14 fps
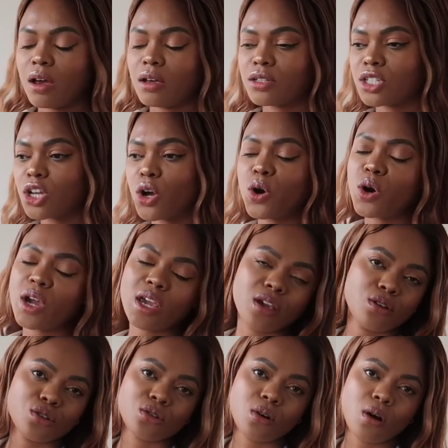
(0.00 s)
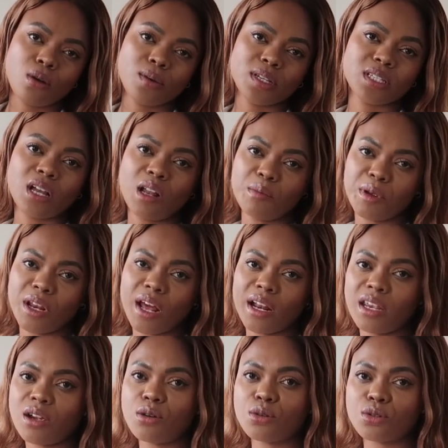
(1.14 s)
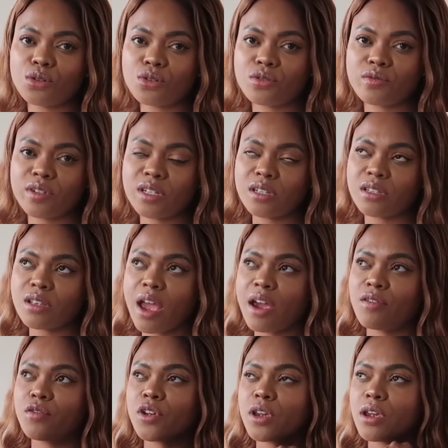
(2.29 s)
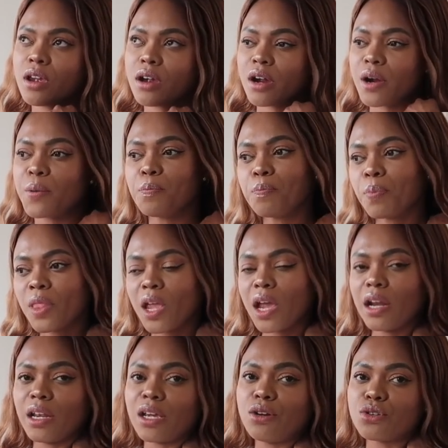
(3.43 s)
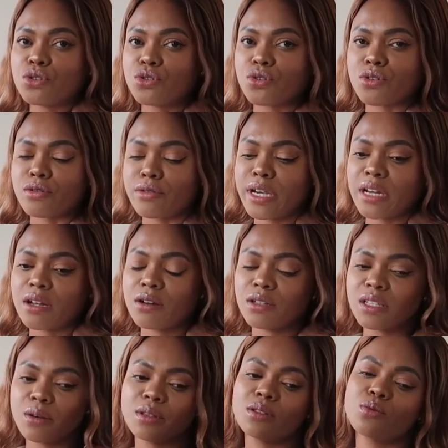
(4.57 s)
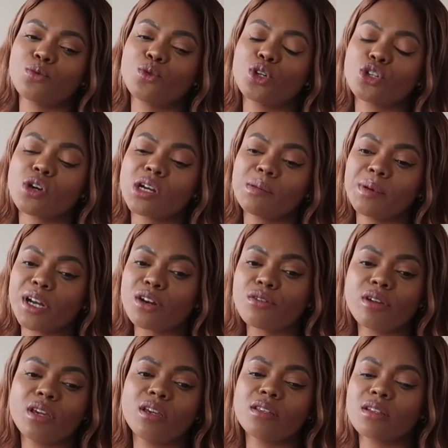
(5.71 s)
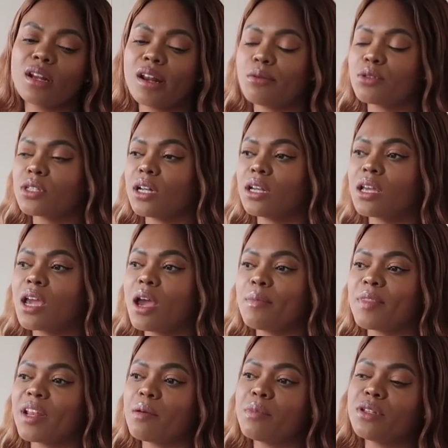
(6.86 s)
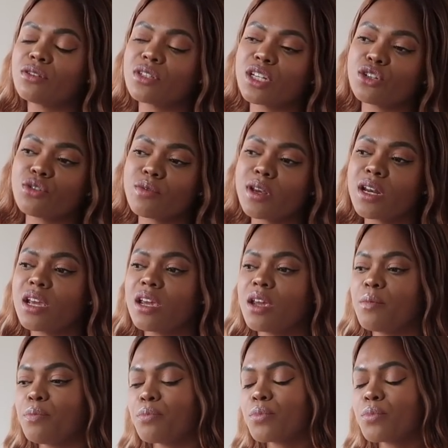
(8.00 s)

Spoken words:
So he used to always tell me that he goes to Greece every year, and he goes to Crete, because we were talking about Greece, and then I was telling him that I've been to Santorini